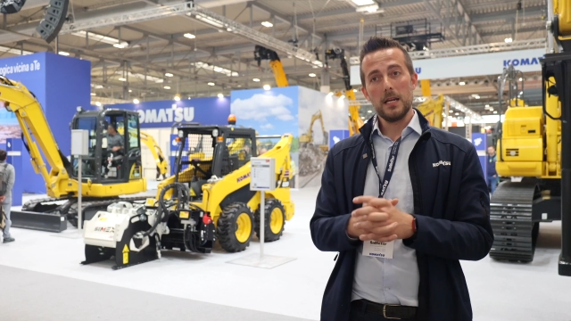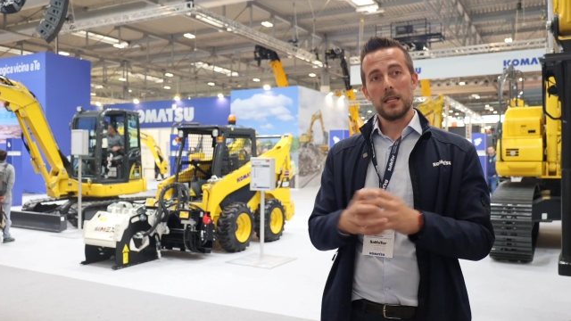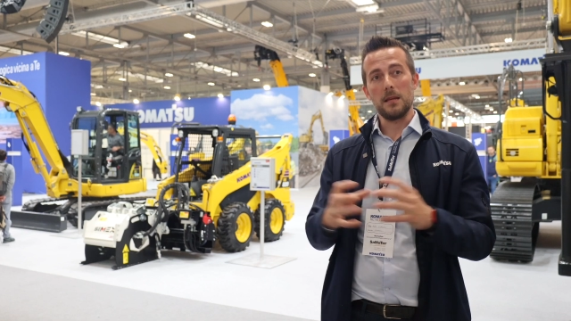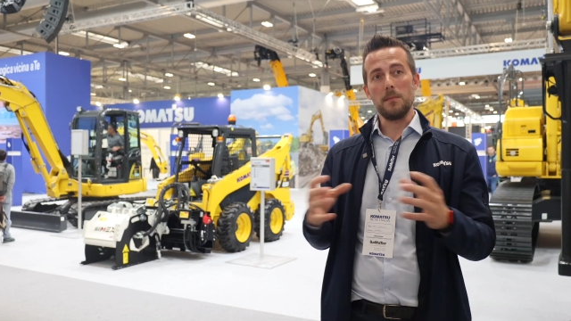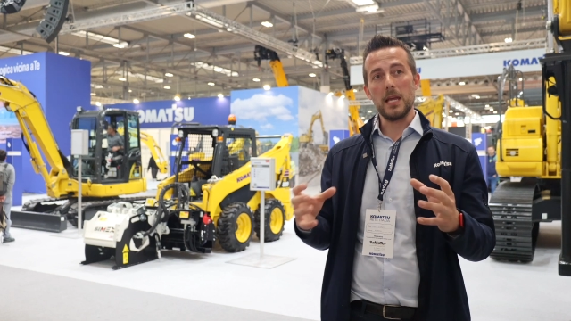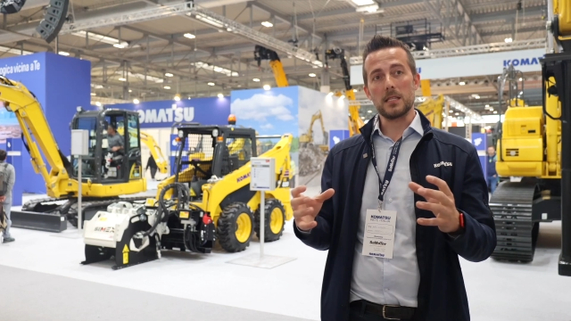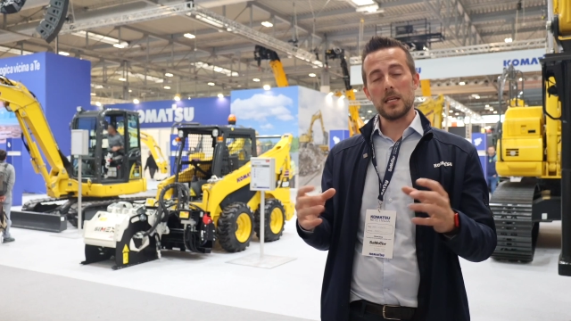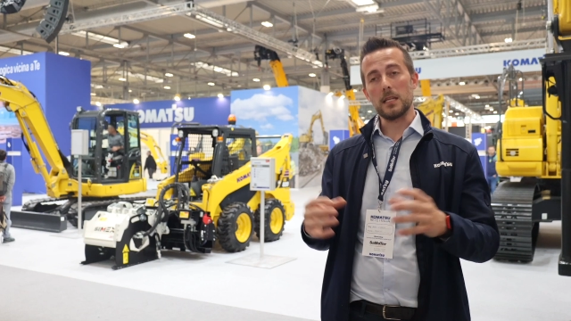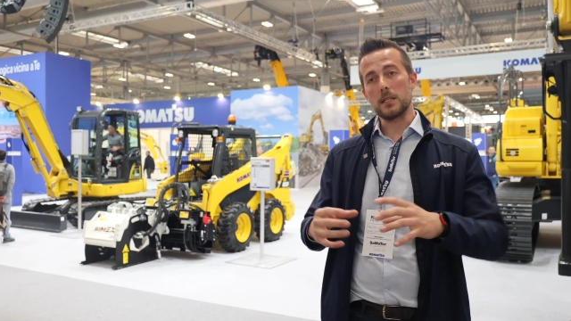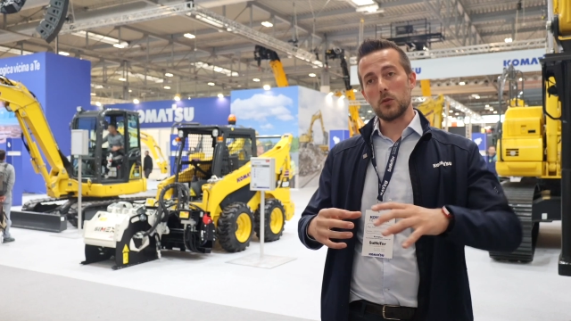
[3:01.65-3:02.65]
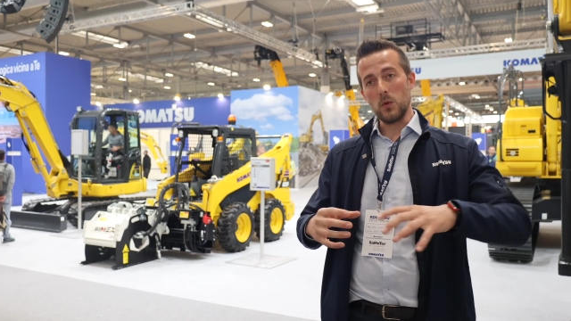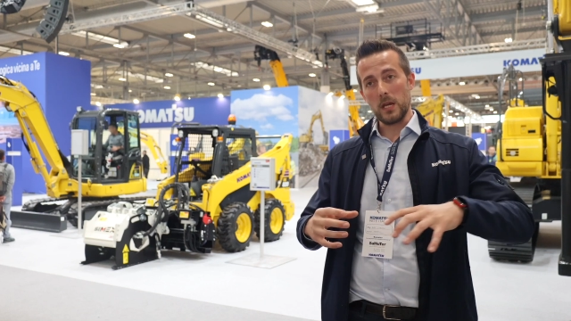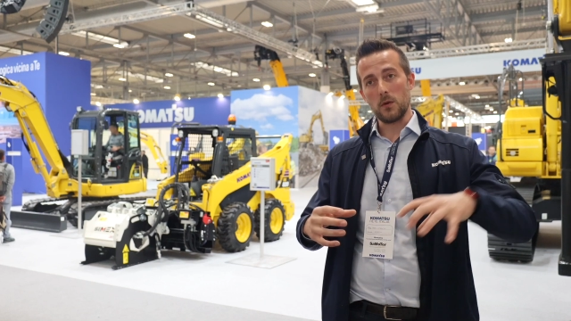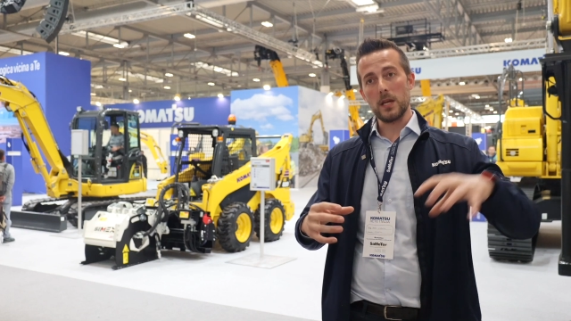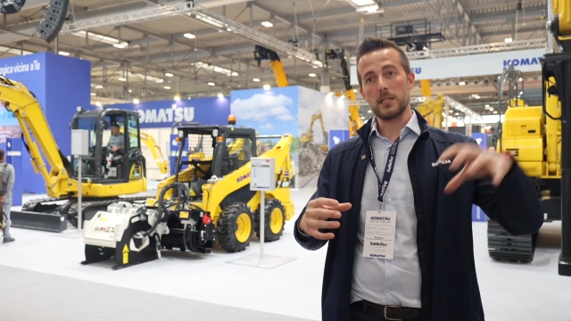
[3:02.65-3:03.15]
that makes it to
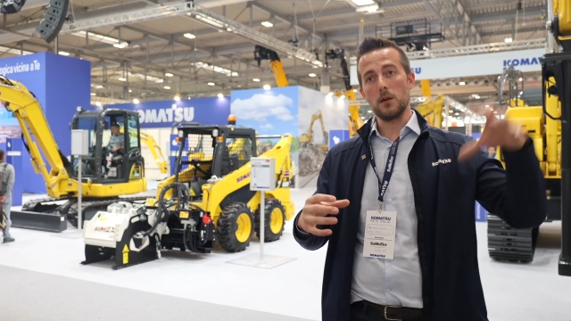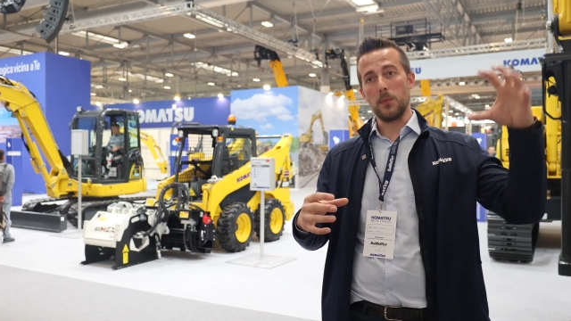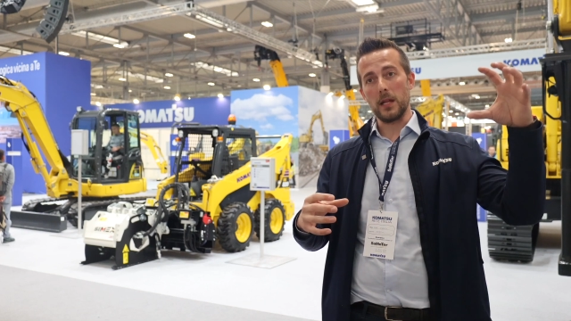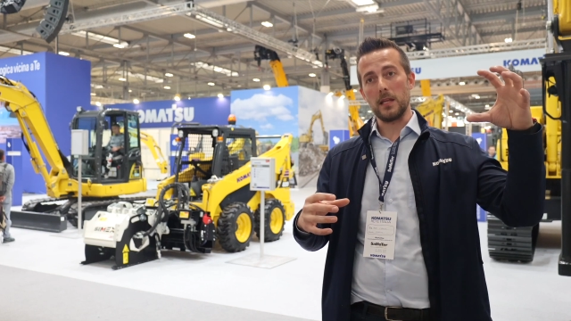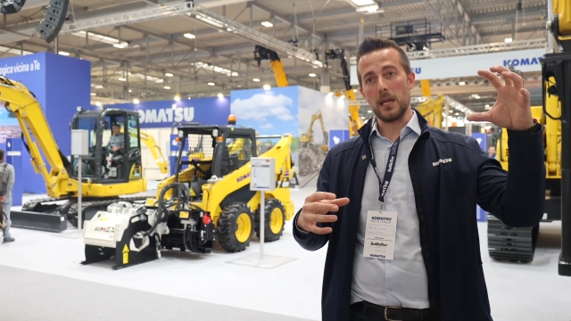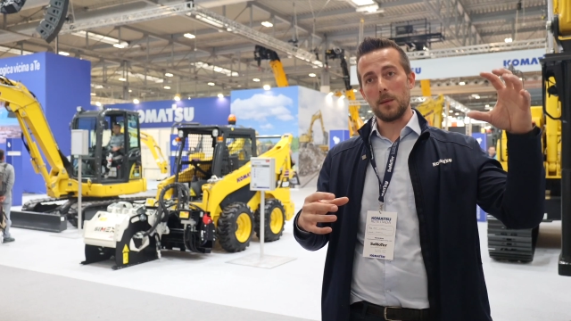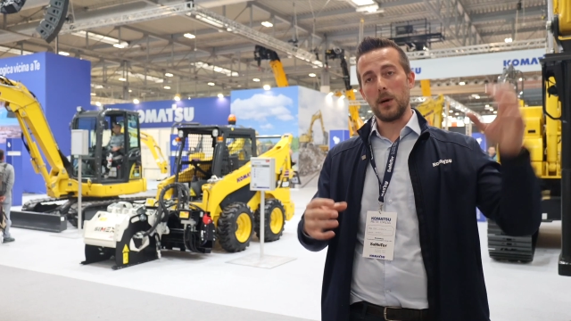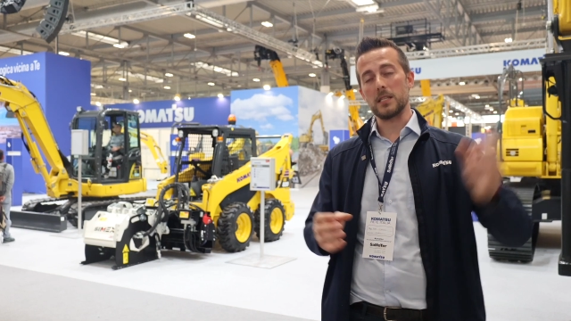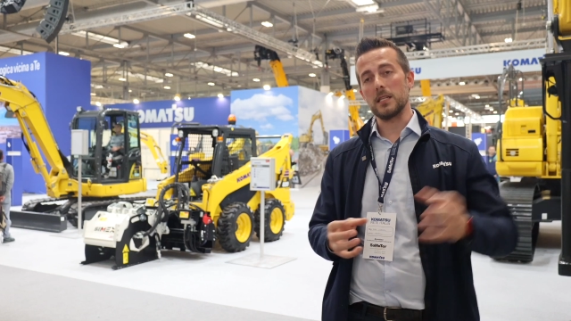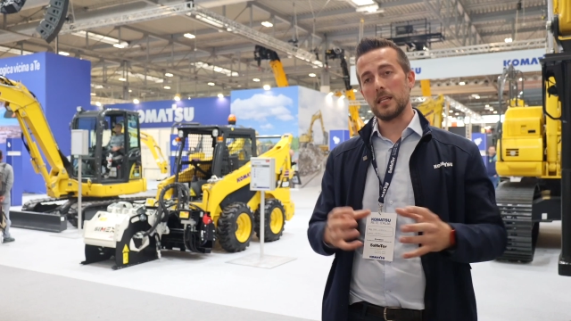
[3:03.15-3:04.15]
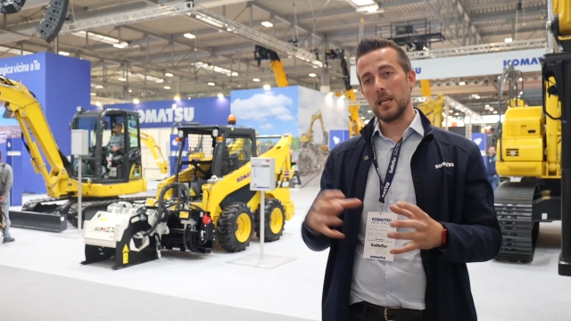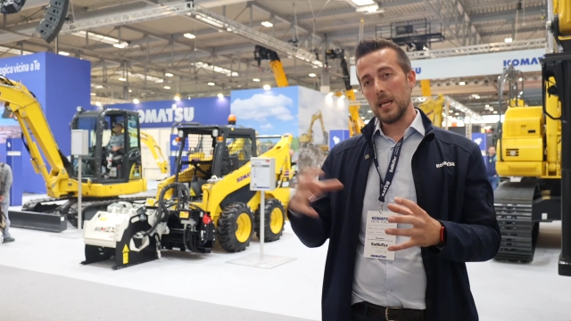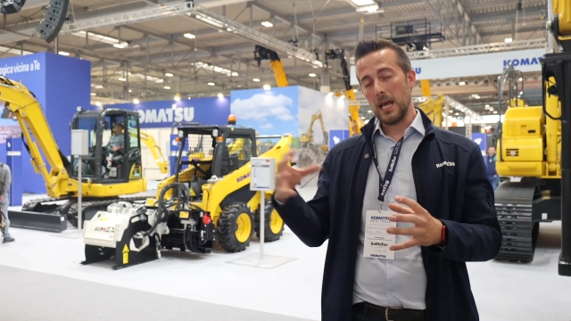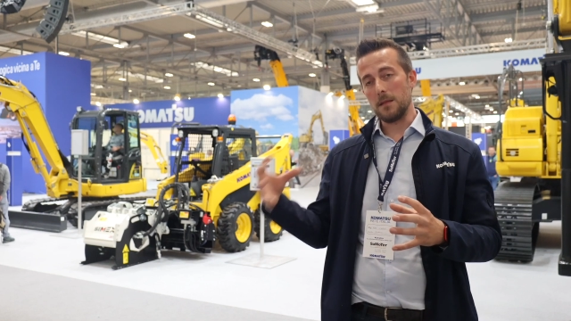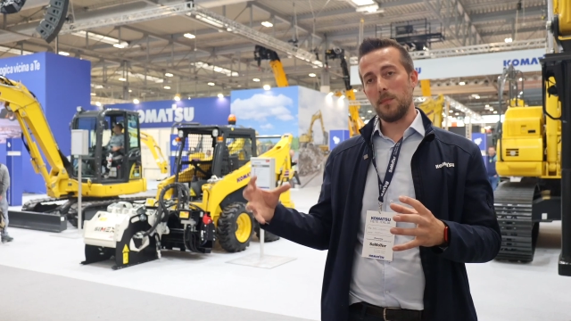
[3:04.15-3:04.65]
increase the operating capacity
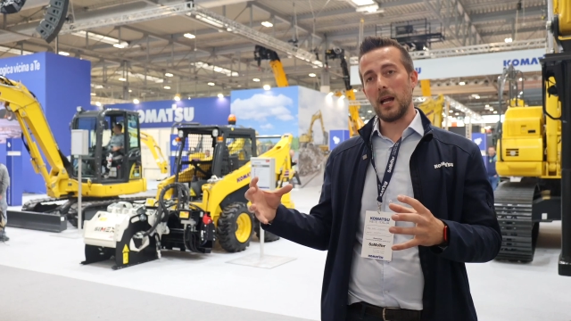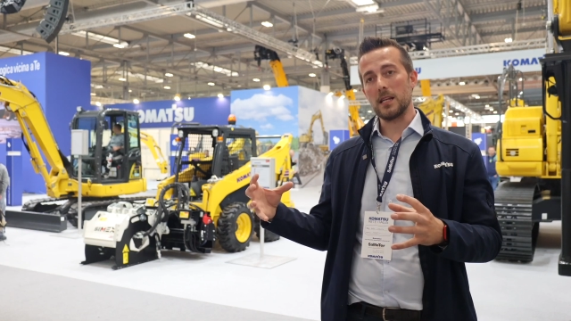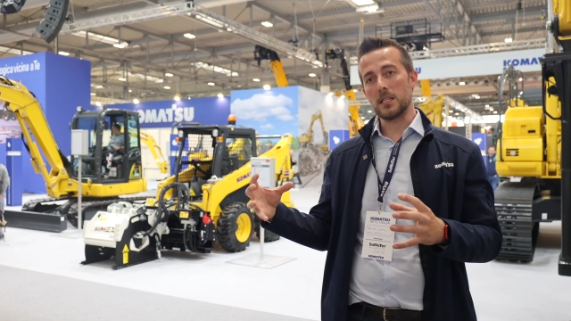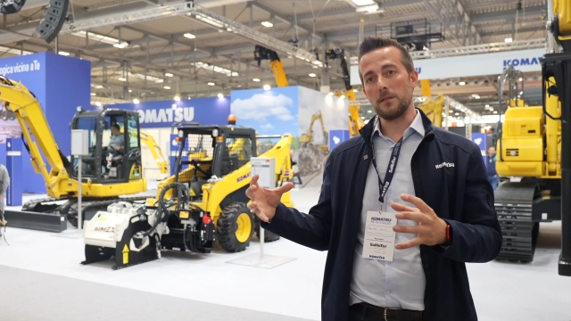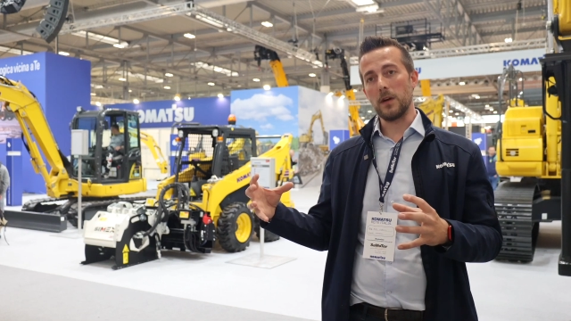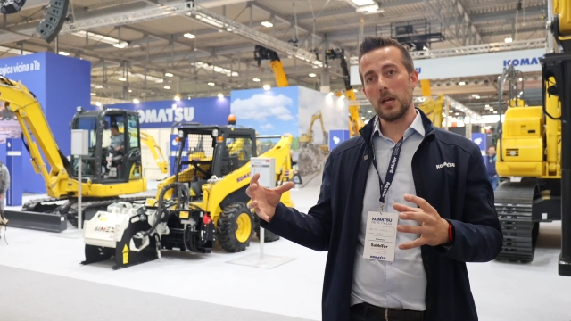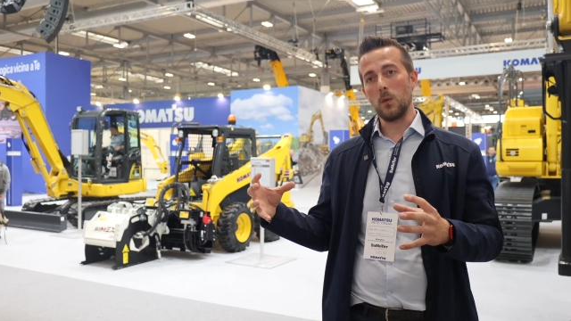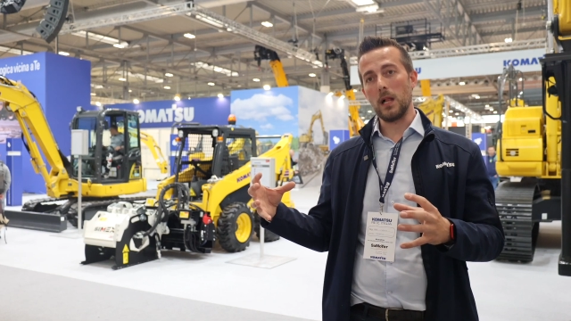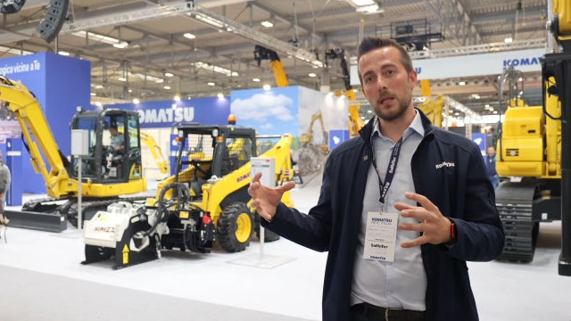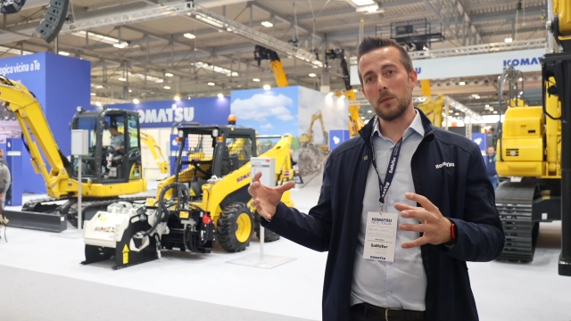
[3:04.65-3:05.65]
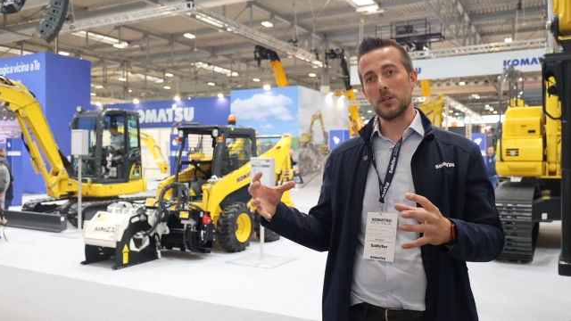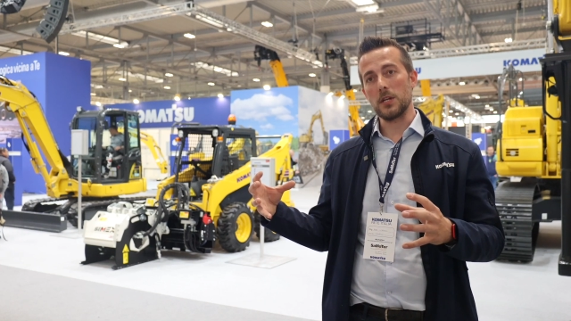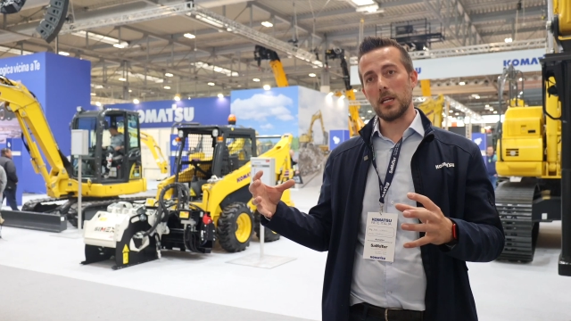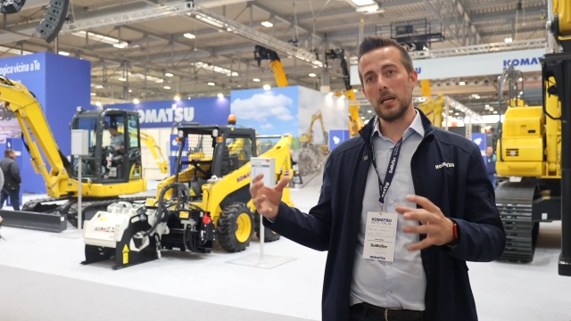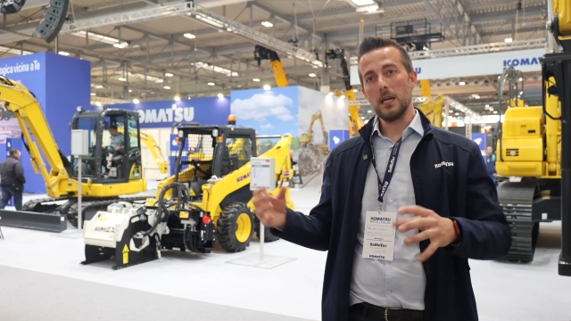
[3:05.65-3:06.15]
and balancing very well the
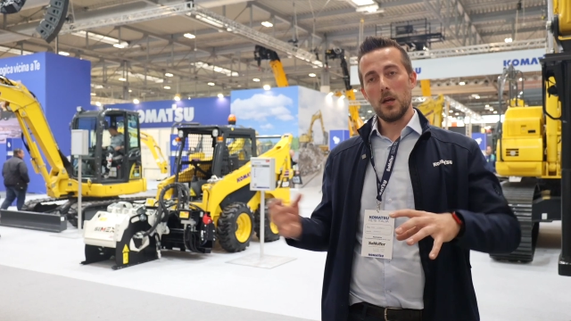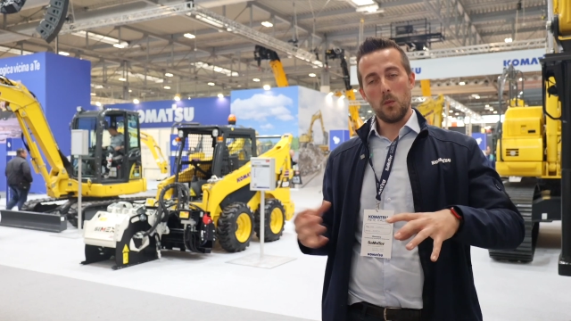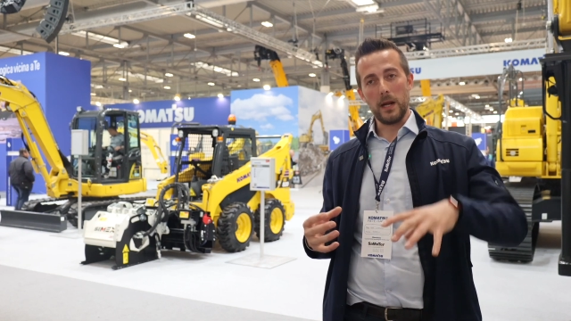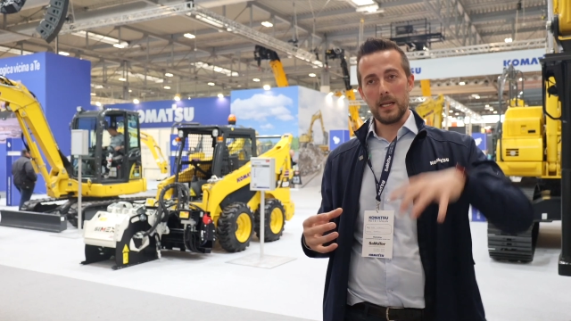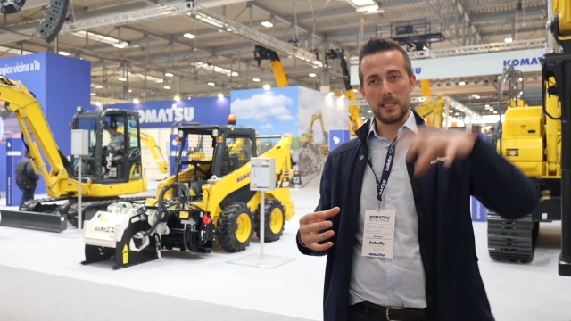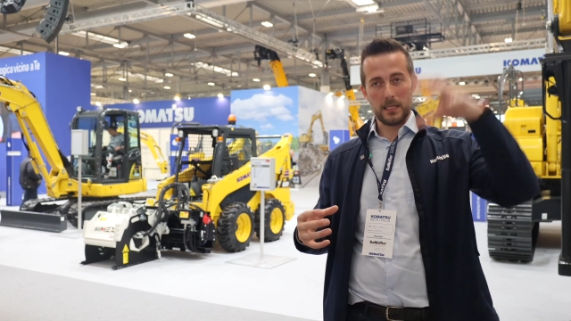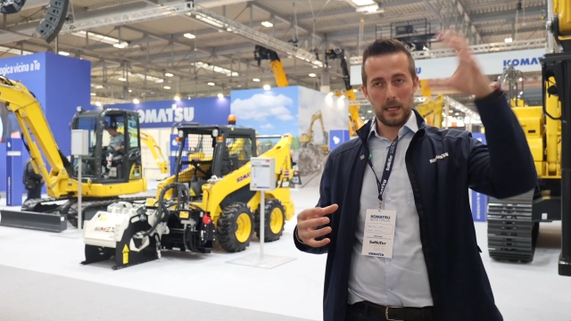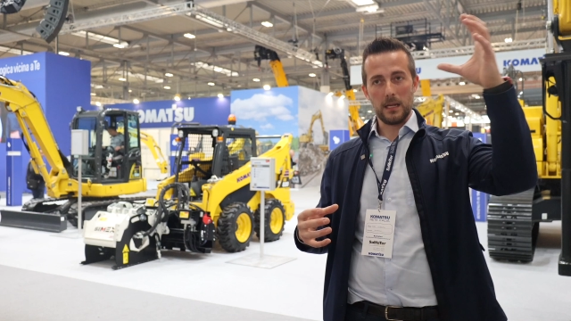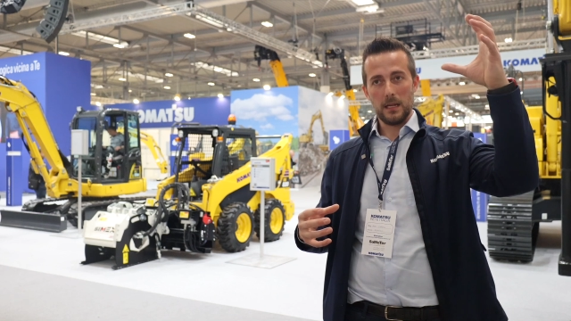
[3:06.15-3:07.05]
machine when it's